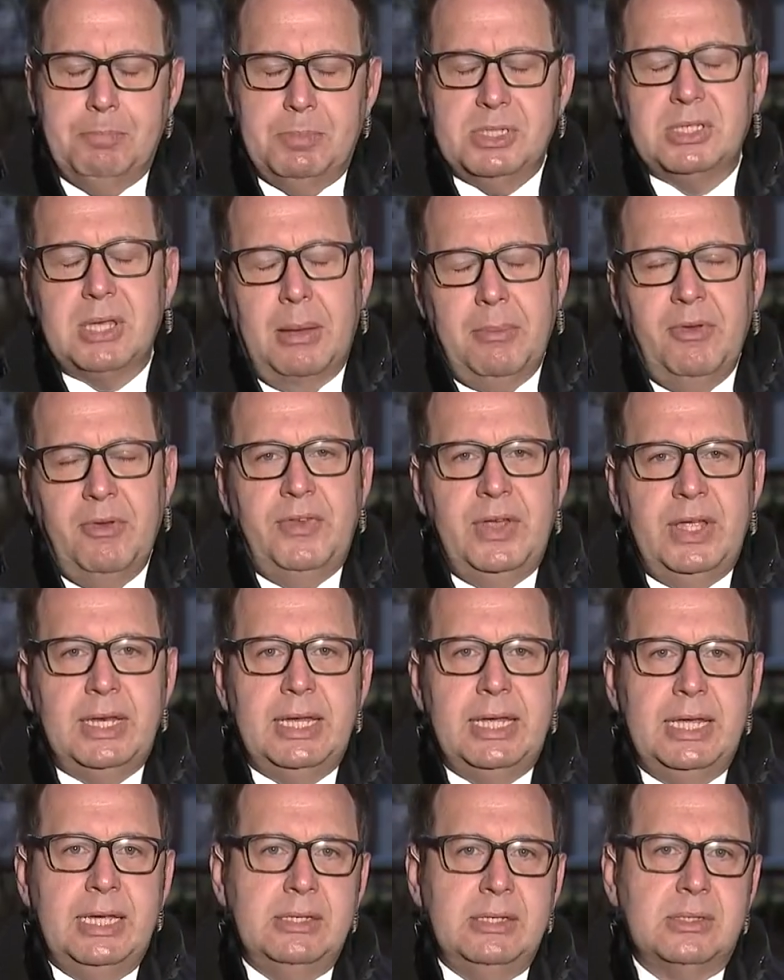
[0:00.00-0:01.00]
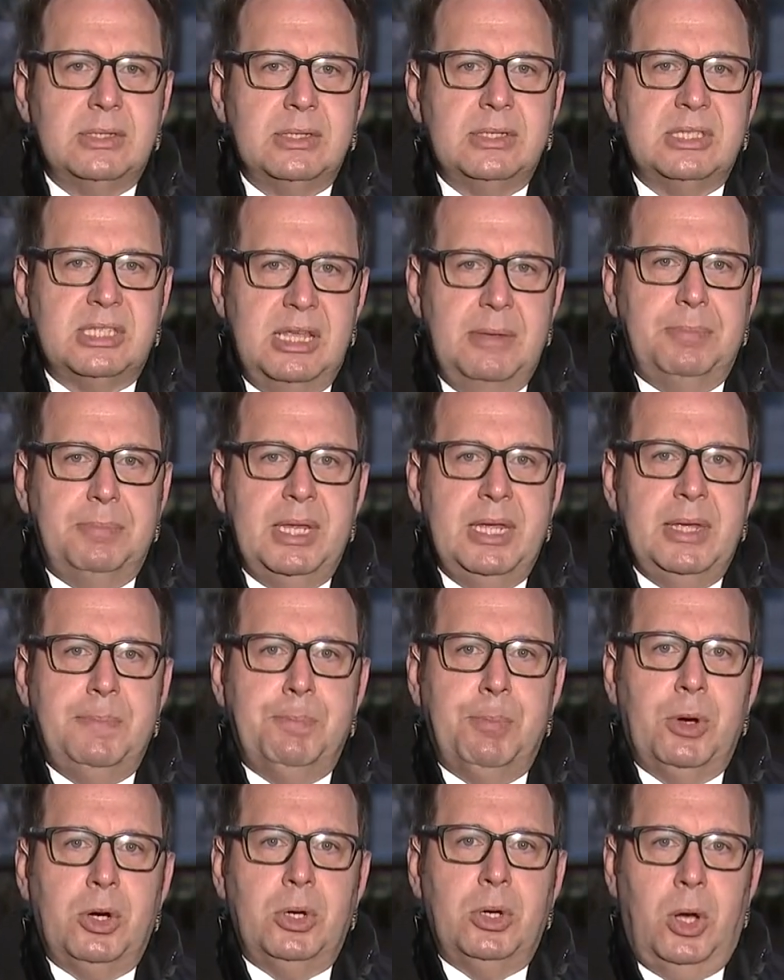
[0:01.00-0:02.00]
Some of it is simply
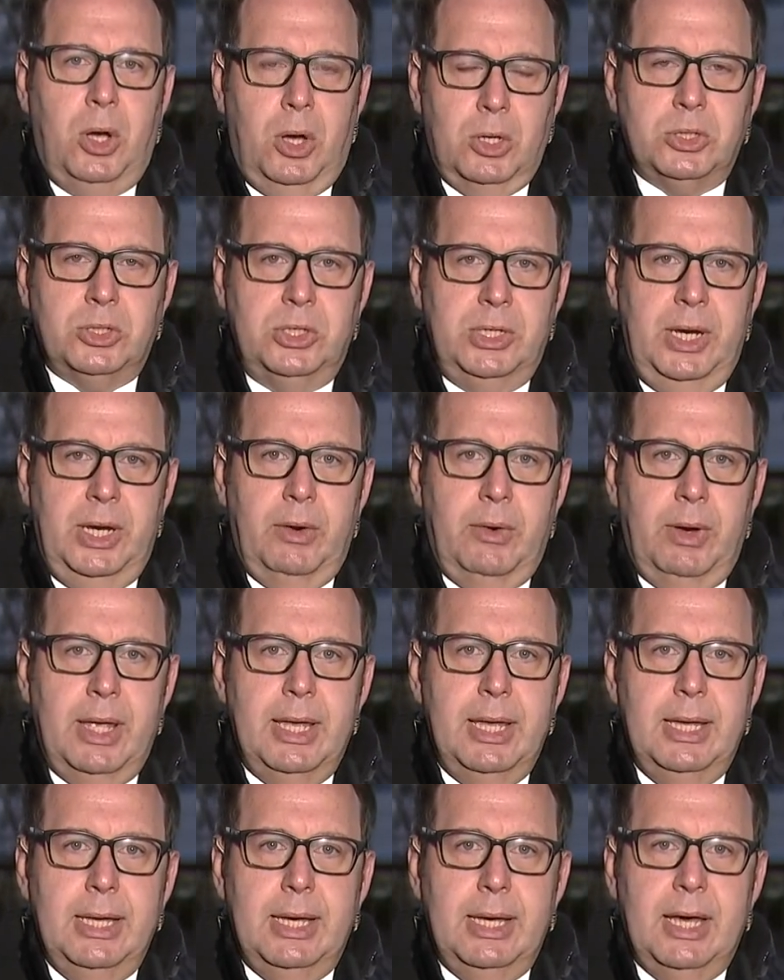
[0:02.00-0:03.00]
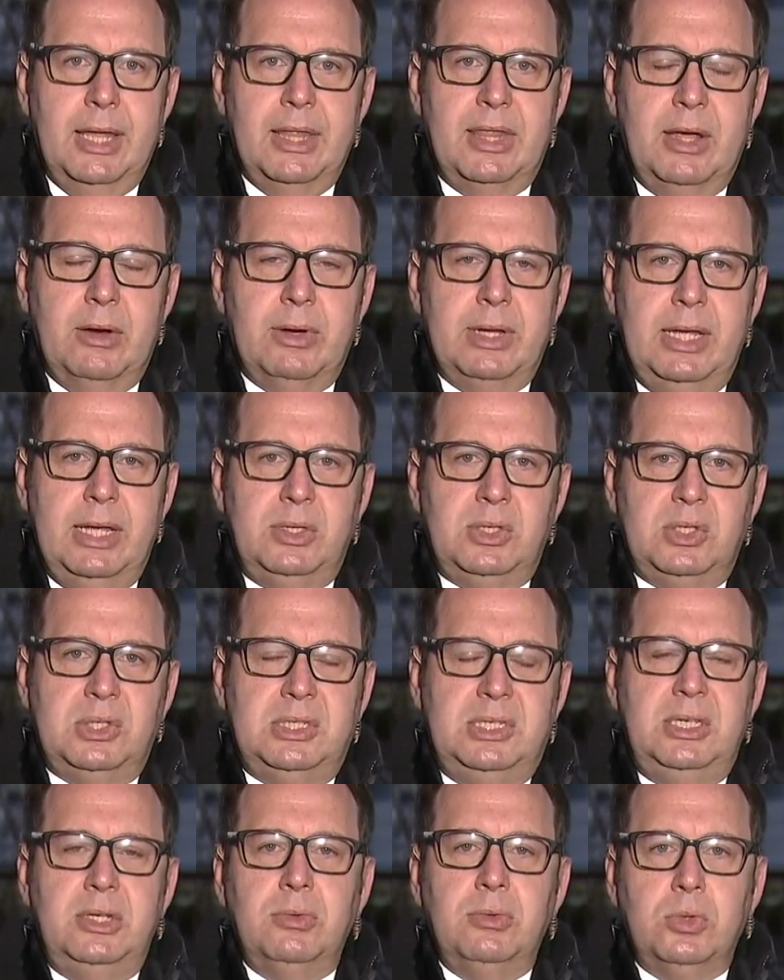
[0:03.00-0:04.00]
precautionary. There is
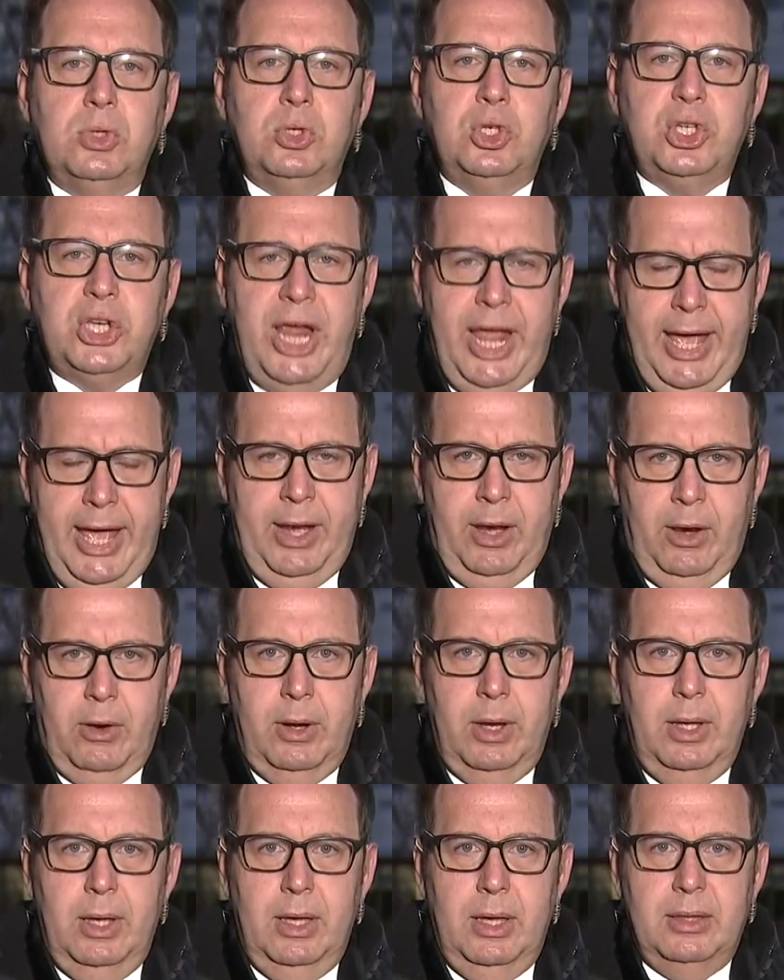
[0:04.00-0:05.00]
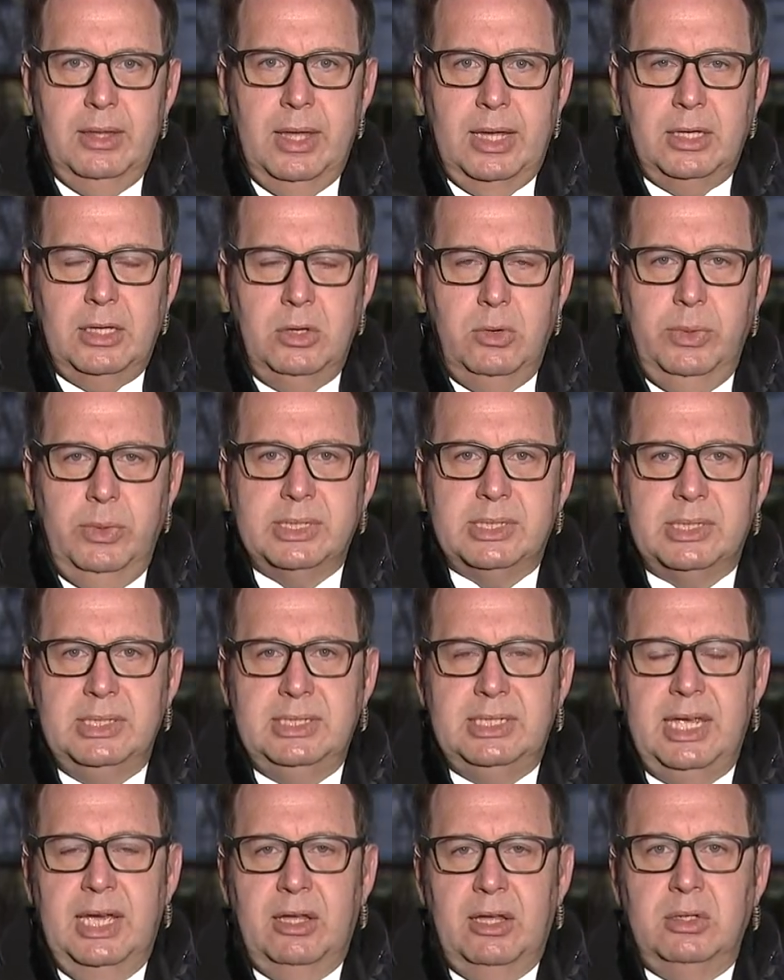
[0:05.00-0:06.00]
still chatter that U.S.
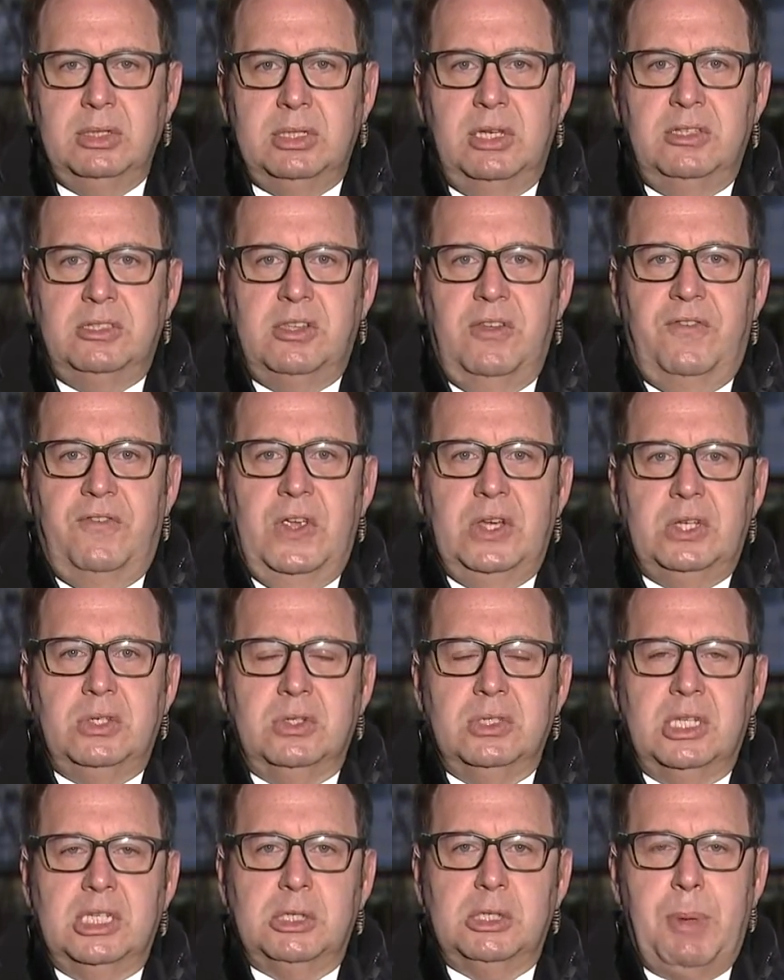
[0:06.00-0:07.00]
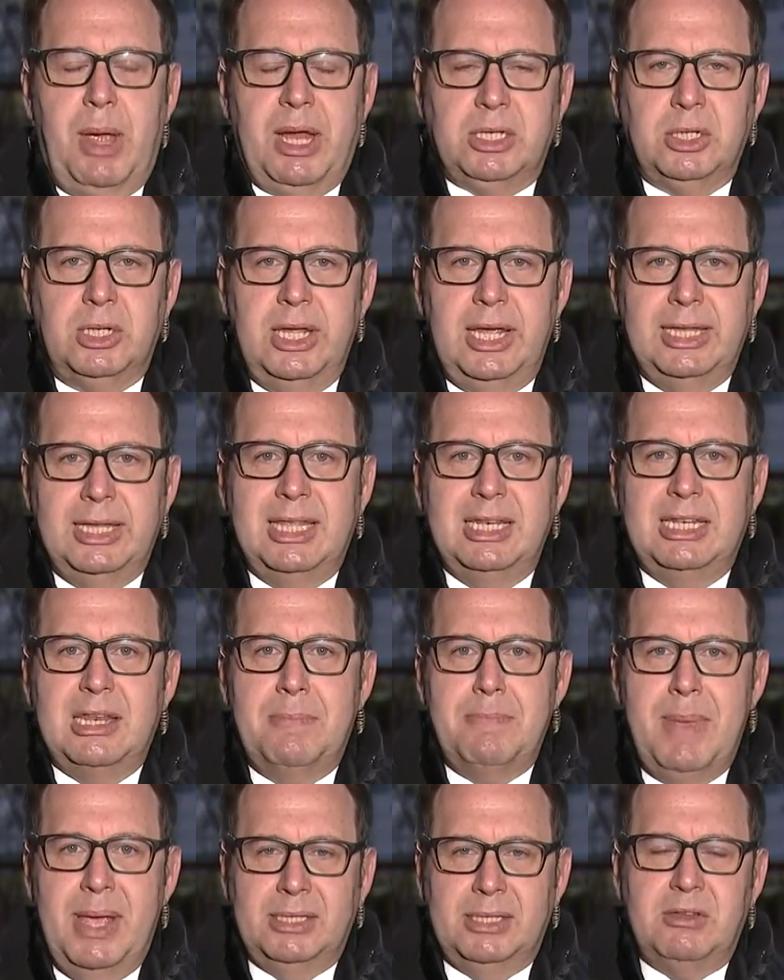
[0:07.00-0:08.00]
intelligence officials, especially on the
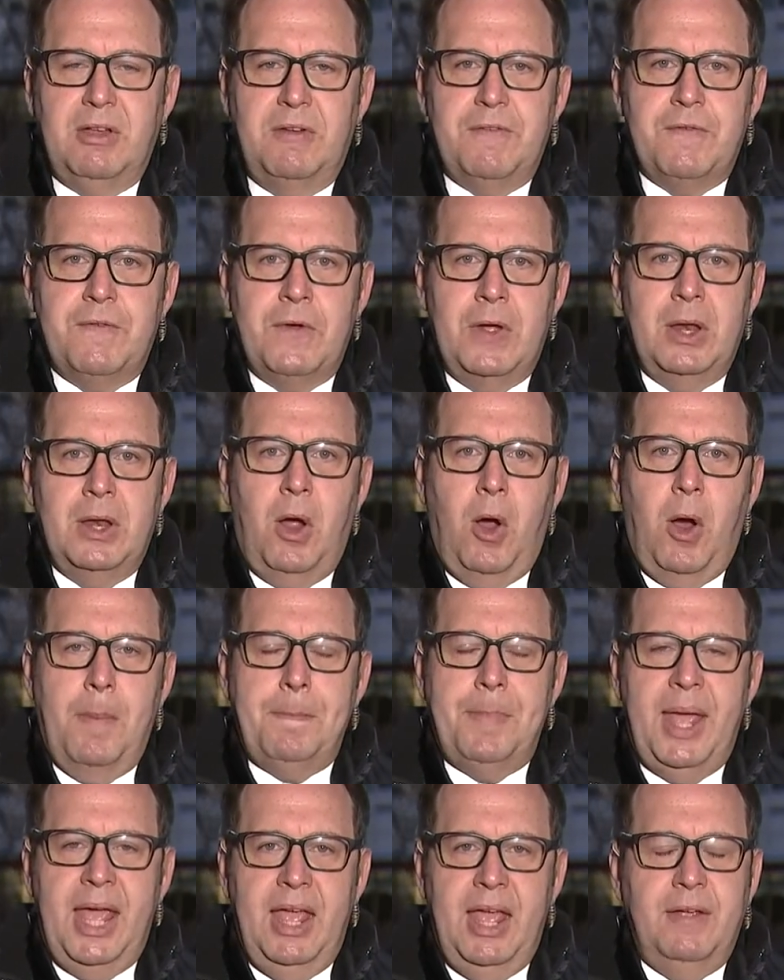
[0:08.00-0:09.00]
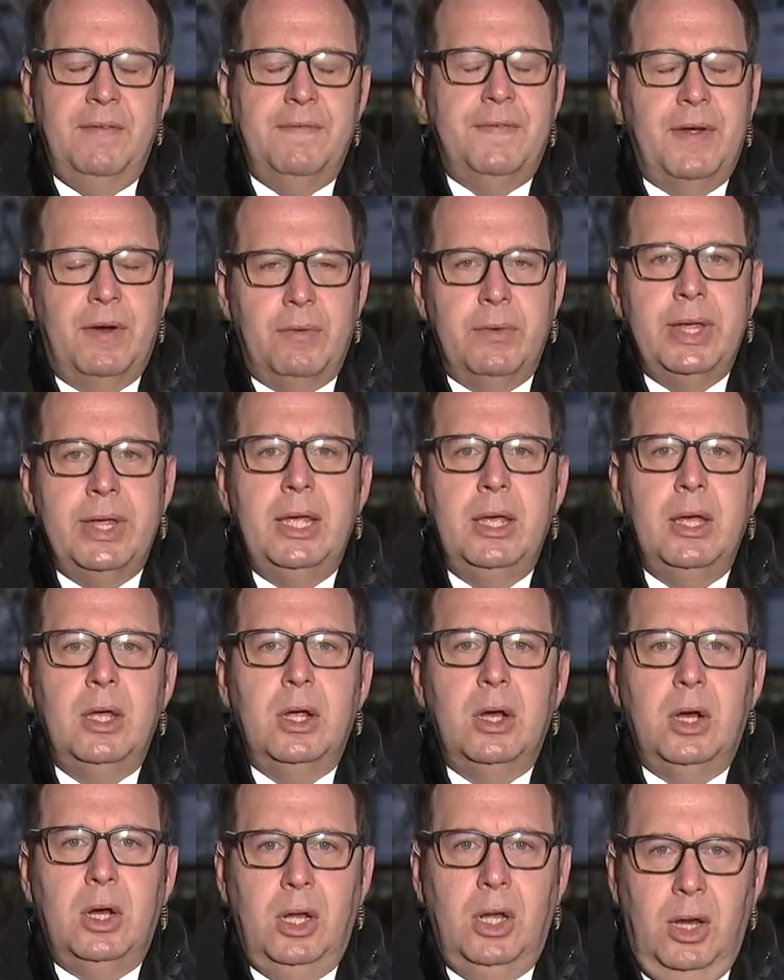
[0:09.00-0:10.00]
domestic front, are paying very
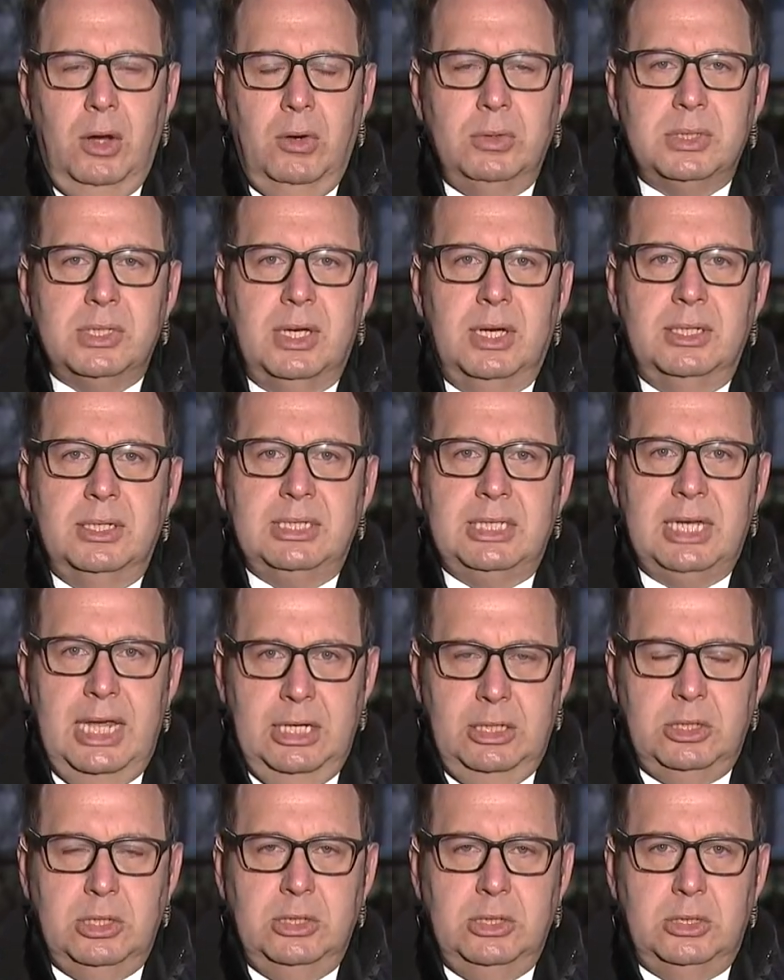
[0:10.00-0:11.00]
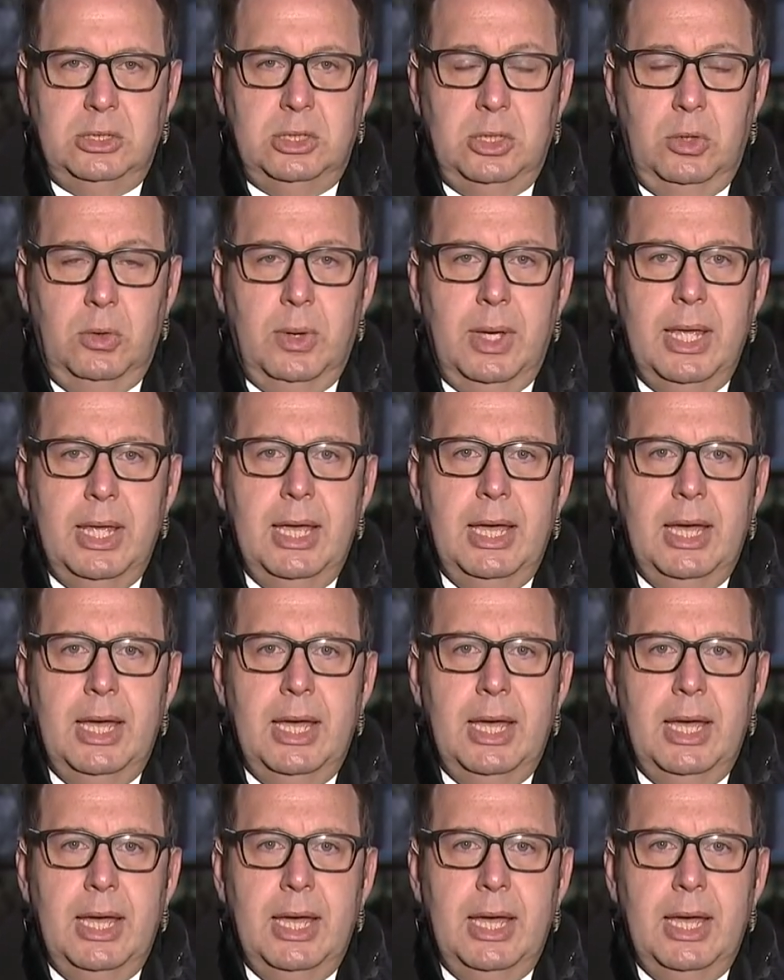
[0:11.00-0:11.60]
close attention to.